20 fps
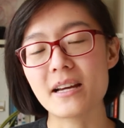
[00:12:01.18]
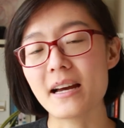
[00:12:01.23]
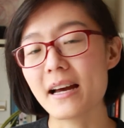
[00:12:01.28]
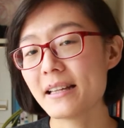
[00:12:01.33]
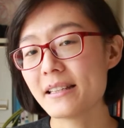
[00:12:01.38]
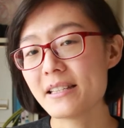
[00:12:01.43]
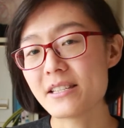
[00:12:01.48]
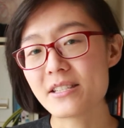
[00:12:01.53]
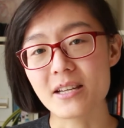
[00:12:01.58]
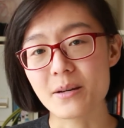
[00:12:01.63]

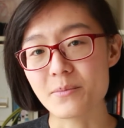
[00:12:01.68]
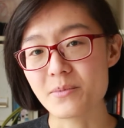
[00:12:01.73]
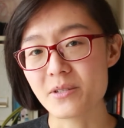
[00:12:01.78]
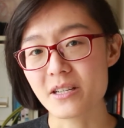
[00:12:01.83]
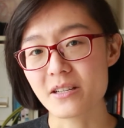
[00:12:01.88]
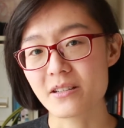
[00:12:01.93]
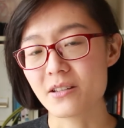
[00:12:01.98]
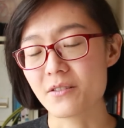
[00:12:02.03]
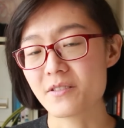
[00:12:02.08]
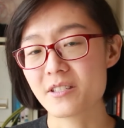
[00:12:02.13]
any
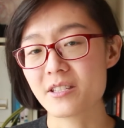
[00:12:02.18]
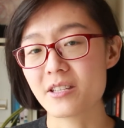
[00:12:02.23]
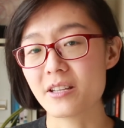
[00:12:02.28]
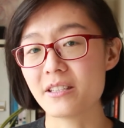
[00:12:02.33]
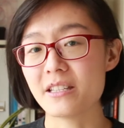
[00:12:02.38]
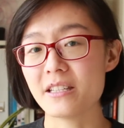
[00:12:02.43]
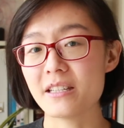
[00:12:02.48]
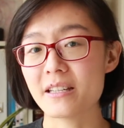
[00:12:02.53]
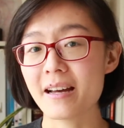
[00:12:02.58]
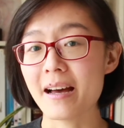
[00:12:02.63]
subject of
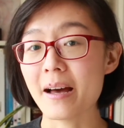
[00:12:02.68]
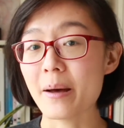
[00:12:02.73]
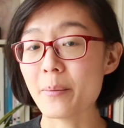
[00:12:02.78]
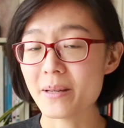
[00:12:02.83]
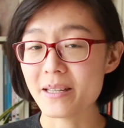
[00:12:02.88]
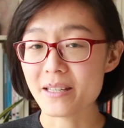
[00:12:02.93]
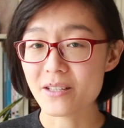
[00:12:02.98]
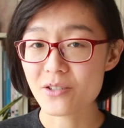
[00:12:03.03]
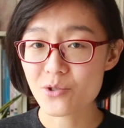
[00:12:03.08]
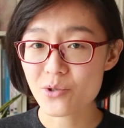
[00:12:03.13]
study can
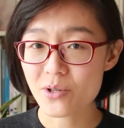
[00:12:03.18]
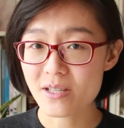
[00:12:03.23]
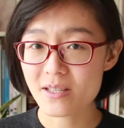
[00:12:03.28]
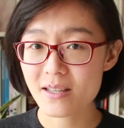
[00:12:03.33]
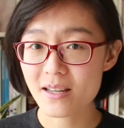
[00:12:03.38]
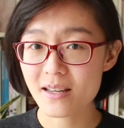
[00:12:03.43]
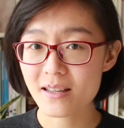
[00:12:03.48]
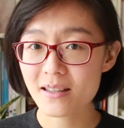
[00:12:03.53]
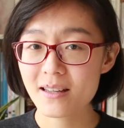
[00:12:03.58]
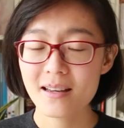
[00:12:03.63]
be
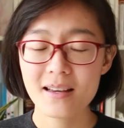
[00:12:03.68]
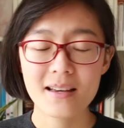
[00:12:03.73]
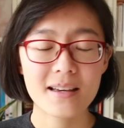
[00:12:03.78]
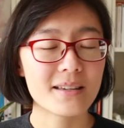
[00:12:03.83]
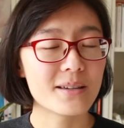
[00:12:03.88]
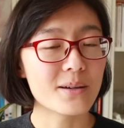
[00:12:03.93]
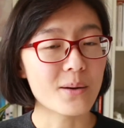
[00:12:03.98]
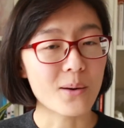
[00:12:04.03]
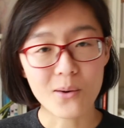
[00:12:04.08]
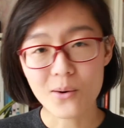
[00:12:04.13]
interesting.
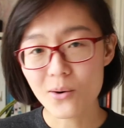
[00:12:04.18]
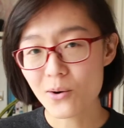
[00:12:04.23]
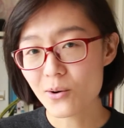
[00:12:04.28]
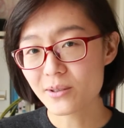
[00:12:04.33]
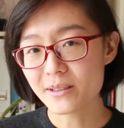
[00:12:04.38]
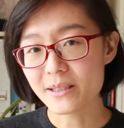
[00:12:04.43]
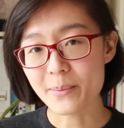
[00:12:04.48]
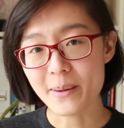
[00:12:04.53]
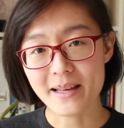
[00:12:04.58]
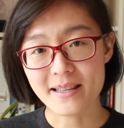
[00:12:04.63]
It all
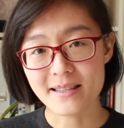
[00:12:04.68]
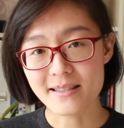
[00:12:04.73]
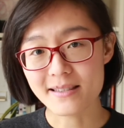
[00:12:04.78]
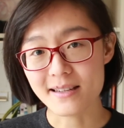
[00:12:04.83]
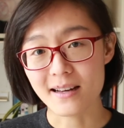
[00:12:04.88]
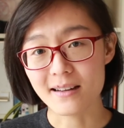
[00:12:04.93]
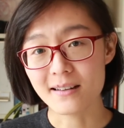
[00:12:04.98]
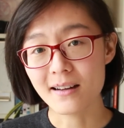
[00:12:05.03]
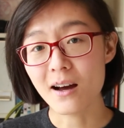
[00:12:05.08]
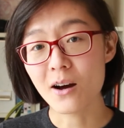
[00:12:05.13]
depends
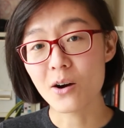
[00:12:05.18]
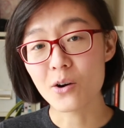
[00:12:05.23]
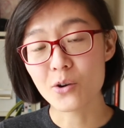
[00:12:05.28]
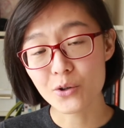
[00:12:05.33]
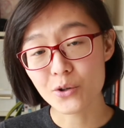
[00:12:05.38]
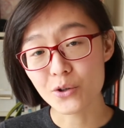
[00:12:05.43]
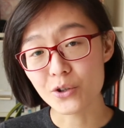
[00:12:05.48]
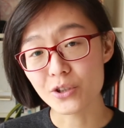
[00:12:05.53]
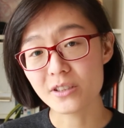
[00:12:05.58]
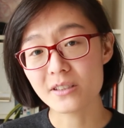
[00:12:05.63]
on how
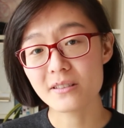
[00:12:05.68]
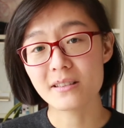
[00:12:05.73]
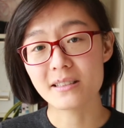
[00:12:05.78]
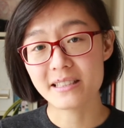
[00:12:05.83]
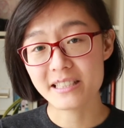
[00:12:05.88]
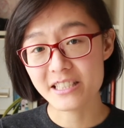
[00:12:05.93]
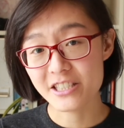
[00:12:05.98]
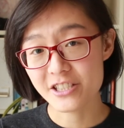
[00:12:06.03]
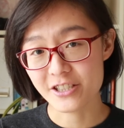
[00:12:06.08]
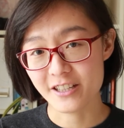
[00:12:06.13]
good the
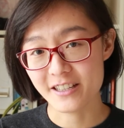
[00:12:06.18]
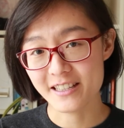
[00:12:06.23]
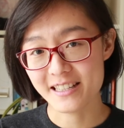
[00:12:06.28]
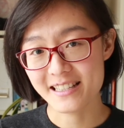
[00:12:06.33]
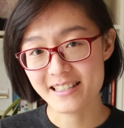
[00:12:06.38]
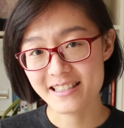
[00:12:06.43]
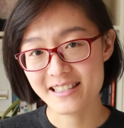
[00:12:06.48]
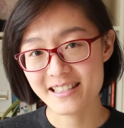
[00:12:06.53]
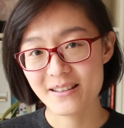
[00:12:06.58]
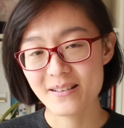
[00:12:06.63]
teacher
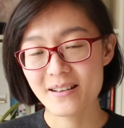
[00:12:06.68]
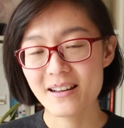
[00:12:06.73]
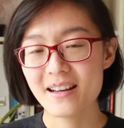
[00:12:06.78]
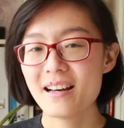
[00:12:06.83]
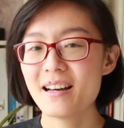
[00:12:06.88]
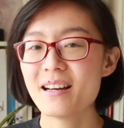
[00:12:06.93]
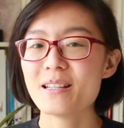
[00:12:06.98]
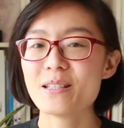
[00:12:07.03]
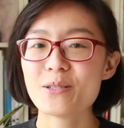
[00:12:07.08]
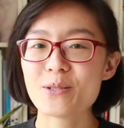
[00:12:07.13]
is.
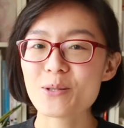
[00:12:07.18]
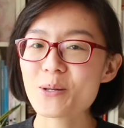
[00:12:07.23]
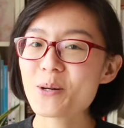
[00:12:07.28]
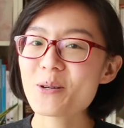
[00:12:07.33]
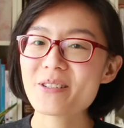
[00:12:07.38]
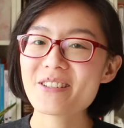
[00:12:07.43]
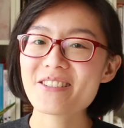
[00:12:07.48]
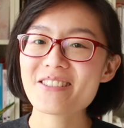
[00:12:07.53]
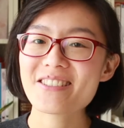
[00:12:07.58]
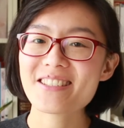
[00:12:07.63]

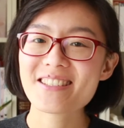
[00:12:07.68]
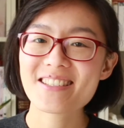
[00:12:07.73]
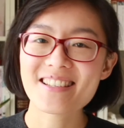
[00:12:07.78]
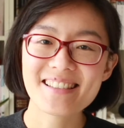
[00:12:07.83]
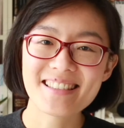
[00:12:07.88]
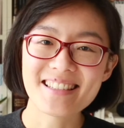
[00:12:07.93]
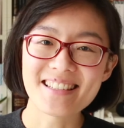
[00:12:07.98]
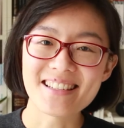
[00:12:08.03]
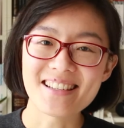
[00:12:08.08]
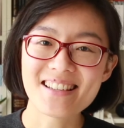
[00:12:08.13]
George
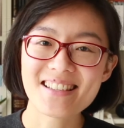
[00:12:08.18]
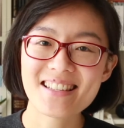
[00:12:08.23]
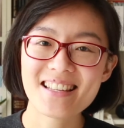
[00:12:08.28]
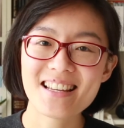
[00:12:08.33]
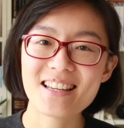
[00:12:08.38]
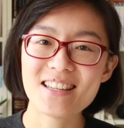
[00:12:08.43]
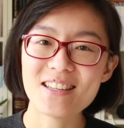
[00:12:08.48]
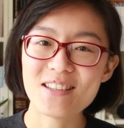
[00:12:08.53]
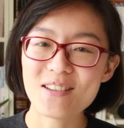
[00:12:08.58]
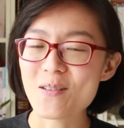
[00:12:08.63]
Saunders,
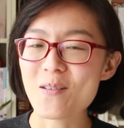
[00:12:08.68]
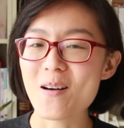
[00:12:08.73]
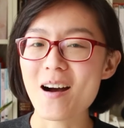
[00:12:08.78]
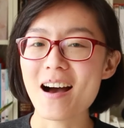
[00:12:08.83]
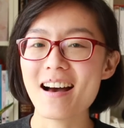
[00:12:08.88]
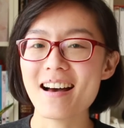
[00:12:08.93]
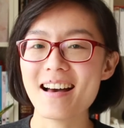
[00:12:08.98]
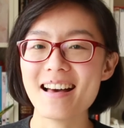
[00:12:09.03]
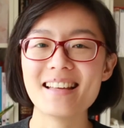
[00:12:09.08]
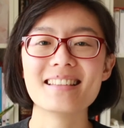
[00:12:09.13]
you
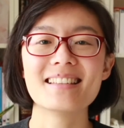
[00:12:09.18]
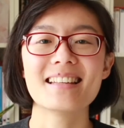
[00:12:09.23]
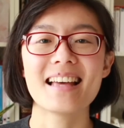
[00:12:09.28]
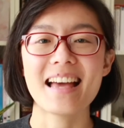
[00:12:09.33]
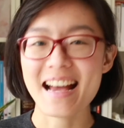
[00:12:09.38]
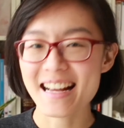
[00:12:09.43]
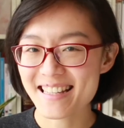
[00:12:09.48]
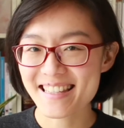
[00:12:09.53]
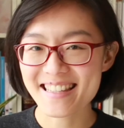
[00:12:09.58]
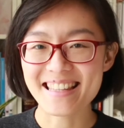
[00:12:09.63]
are an
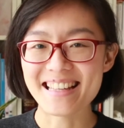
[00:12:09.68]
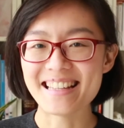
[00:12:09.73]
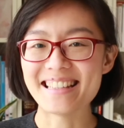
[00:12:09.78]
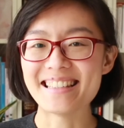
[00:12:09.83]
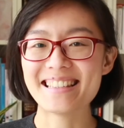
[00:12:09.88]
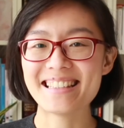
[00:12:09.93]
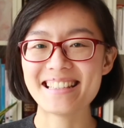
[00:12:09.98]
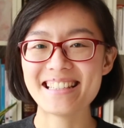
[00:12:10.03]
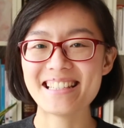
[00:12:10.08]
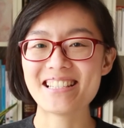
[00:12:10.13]

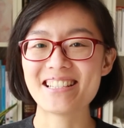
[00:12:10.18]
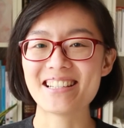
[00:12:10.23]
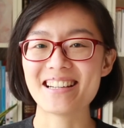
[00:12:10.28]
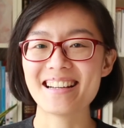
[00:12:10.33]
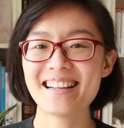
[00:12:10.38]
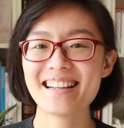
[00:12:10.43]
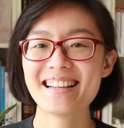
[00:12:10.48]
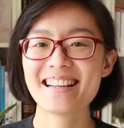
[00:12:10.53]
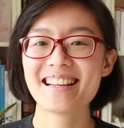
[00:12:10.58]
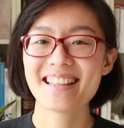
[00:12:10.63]
excellent
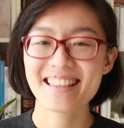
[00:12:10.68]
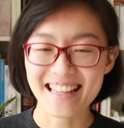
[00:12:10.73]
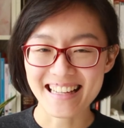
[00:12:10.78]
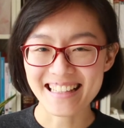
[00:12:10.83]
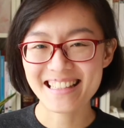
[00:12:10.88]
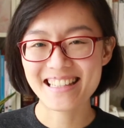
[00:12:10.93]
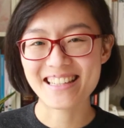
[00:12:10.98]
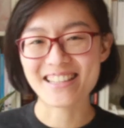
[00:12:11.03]
teacher. Thank